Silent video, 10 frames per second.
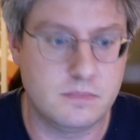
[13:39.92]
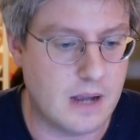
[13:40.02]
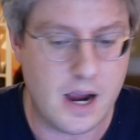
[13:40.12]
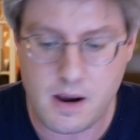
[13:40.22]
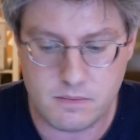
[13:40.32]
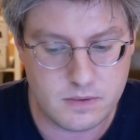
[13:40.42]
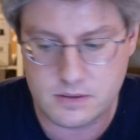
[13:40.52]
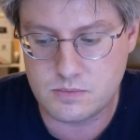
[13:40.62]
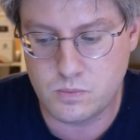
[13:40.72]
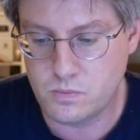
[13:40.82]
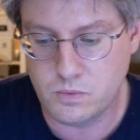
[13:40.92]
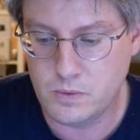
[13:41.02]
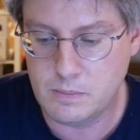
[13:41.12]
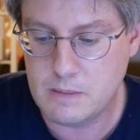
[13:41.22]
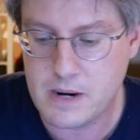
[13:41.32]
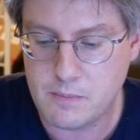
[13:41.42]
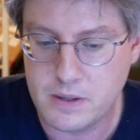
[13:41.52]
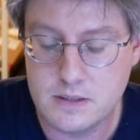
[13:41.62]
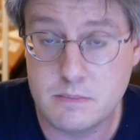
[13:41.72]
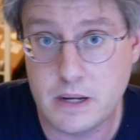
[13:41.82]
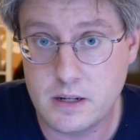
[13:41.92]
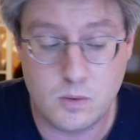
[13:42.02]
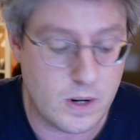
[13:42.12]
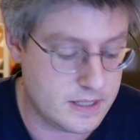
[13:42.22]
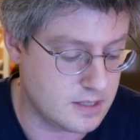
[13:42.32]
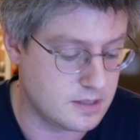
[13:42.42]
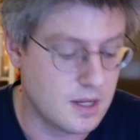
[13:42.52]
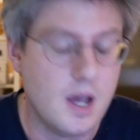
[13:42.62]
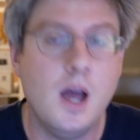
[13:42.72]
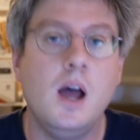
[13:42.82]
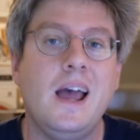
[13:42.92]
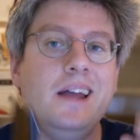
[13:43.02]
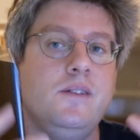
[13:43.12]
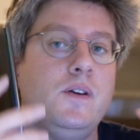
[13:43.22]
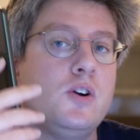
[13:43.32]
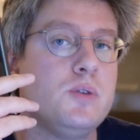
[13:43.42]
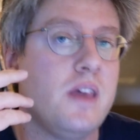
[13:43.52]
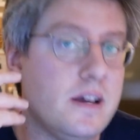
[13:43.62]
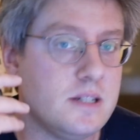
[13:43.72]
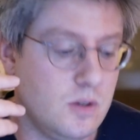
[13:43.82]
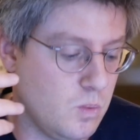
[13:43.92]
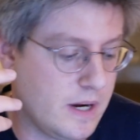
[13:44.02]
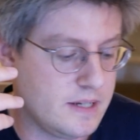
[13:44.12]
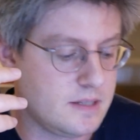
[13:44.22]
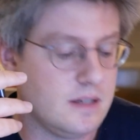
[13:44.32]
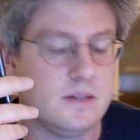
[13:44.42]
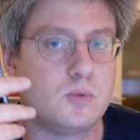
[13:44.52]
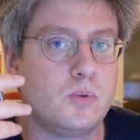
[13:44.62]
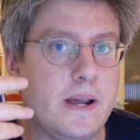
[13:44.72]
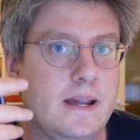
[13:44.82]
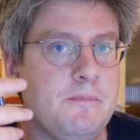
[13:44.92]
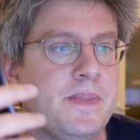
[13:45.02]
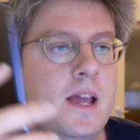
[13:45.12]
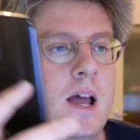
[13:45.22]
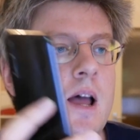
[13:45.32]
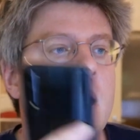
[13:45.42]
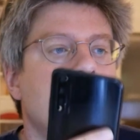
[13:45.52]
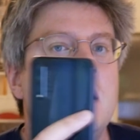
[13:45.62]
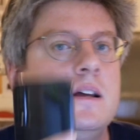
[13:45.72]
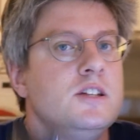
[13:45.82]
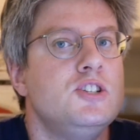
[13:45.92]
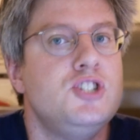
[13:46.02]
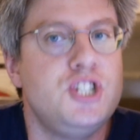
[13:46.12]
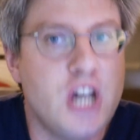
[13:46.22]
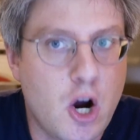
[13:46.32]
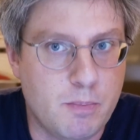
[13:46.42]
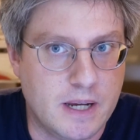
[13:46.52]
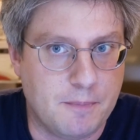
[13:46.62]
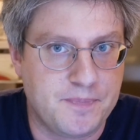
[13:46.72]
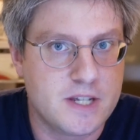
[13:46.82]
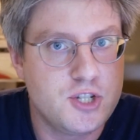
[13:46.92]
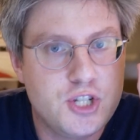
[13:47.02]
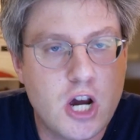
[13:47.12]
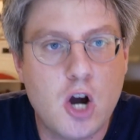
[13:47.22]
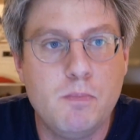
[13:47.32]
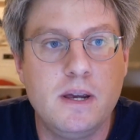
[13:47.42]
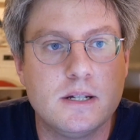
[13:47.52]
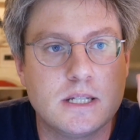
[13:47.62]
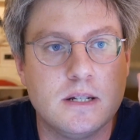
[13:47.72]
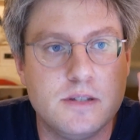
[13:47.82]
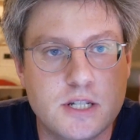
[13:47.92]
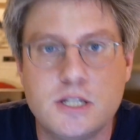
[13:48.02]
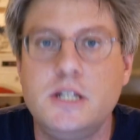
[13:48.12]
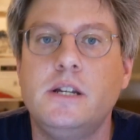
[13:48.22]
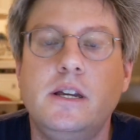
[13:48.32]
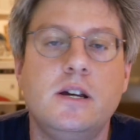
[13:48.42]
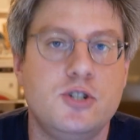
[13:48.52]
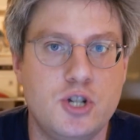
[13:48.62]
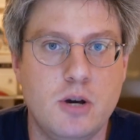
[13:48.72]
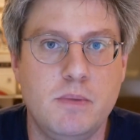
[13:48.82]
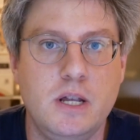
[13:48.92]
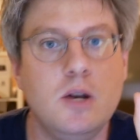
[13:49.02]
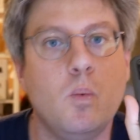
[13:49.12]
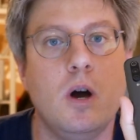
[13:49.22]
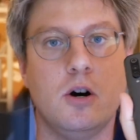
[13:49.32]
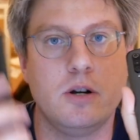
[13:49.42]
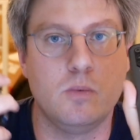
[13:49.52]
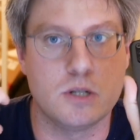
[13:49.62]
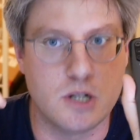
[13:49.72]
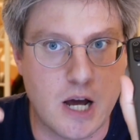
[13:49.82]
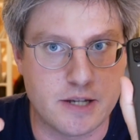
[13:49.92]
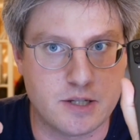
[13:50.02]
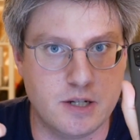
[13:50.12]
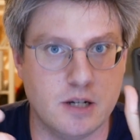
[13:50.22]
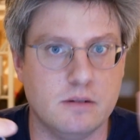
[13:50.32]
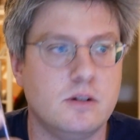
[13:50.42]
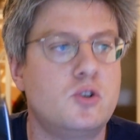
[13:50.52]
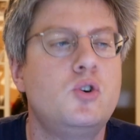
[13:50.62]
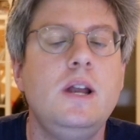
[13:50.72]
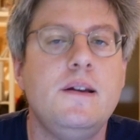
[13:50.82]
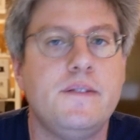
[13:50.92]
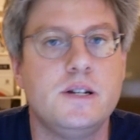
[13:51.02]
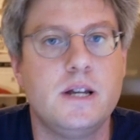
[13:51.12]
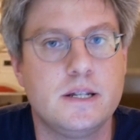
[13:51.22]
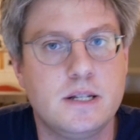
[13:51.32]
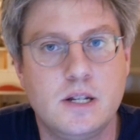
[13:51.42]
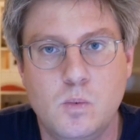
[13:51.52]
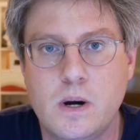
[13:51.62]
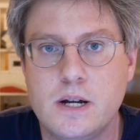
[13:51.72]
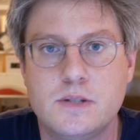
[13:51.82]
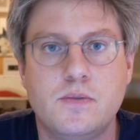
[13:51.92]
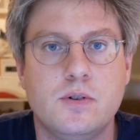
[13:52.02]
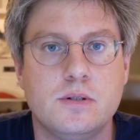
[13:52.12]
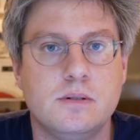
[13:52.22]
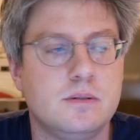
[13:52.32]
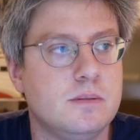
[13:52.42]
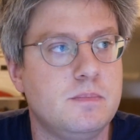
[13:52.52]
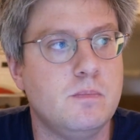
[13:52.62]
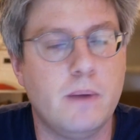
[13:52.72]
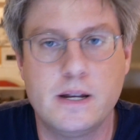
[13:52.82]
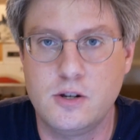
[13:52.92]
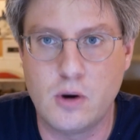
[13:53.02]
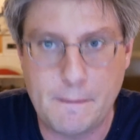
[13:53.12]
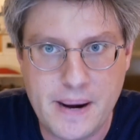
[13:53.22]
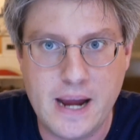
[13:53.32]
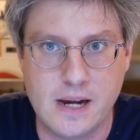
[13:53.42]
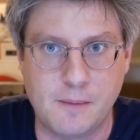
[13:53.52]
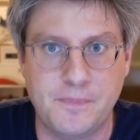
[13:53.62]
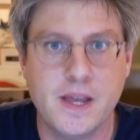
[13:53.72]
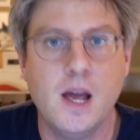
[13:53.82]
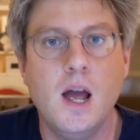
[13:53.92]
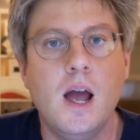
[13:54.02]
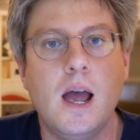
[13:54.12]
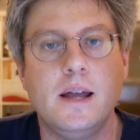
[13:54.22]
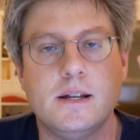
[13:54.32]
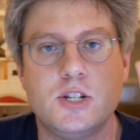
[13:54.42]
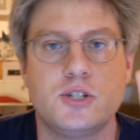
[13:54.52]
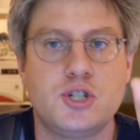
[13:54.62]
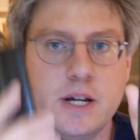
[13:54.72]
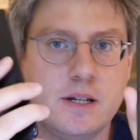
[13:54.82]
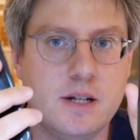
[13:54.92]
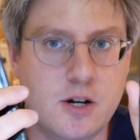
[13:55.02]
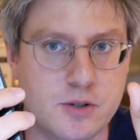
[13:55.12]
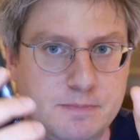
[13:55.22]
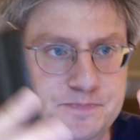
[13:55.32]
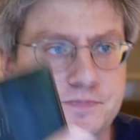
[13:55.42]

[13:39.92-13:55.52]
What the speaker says: This will be, in my opinion, the better devices. And if you go with the other device, Ray, Xiaomi. Xiaomi is this year here in Germany where Honor was last year. Really a fantastic device for the money you're paying. And I just checked it out.